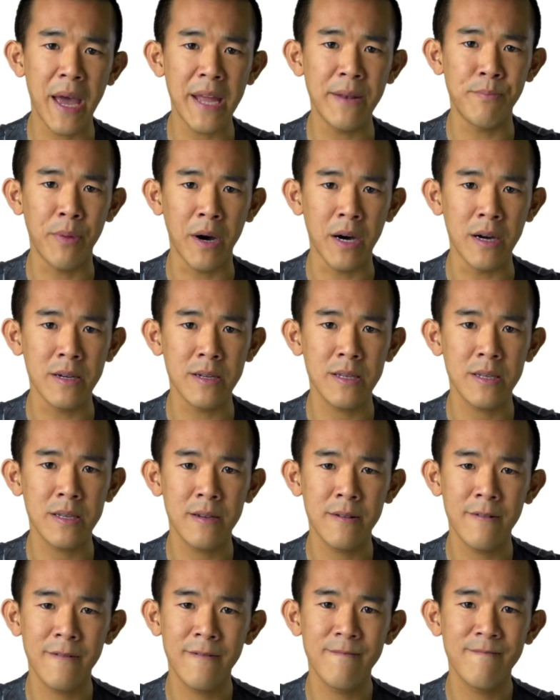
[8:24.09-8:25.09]
bed bugs.
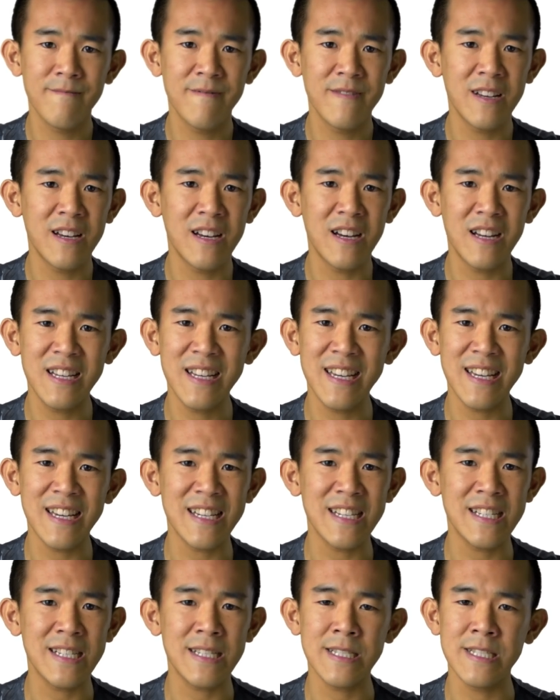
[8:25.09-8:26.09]
I
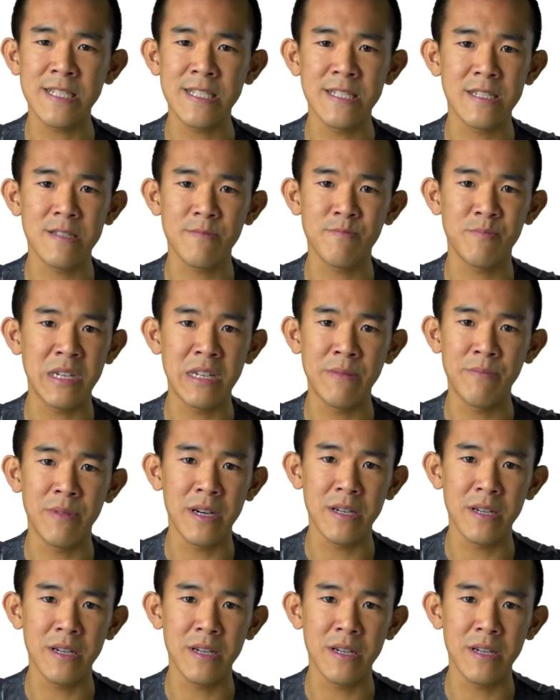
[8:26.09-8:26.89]
hate bed